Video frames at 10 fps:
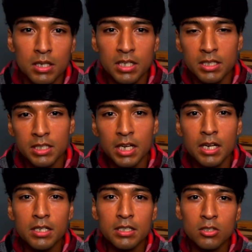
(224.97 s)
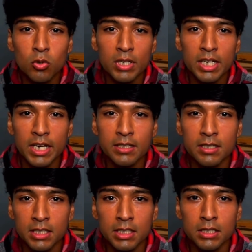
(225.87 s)
And in the end, in
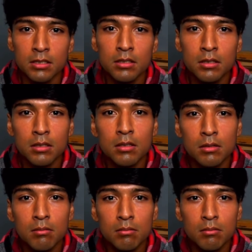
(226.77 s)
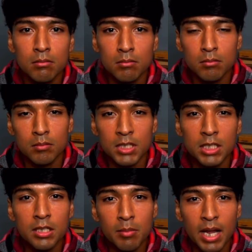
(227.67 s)
2018,
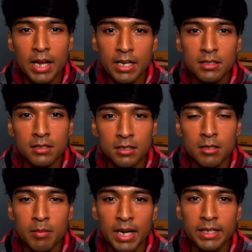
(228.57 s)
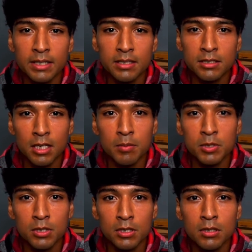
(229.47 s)
me and my ex did make an
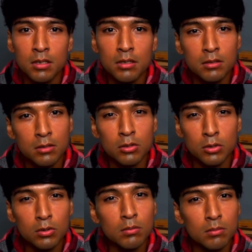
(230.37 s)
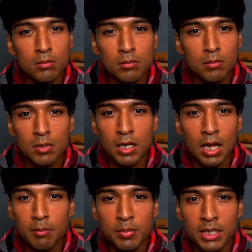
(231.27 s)
exception to
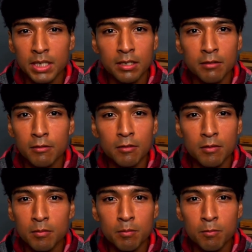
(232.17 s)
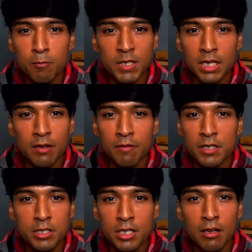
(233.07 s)
not be BF
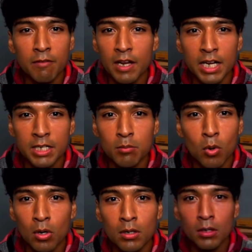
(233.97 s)
and GF anymore.